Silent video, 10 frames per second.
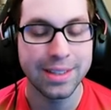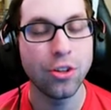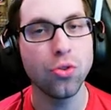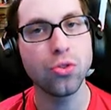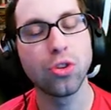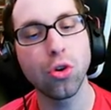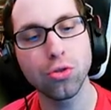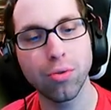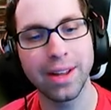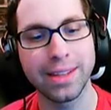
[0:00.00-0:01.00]
Those,
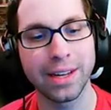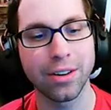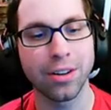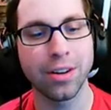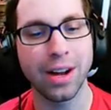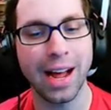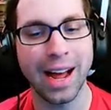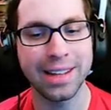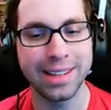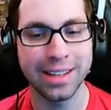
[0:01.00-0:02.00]
those right there, there
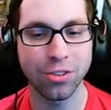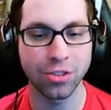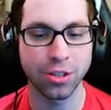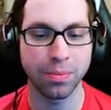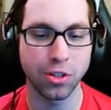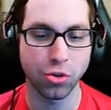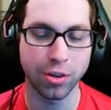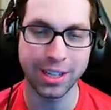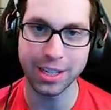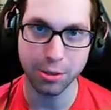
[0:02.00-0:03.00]
I par. think, are some of the
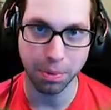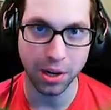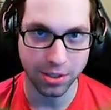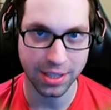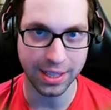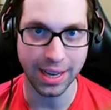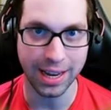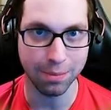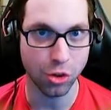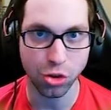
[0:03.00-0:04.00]
trickiest putts in the
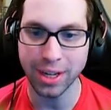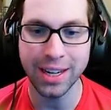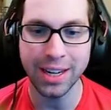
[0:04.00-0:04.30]
game. The any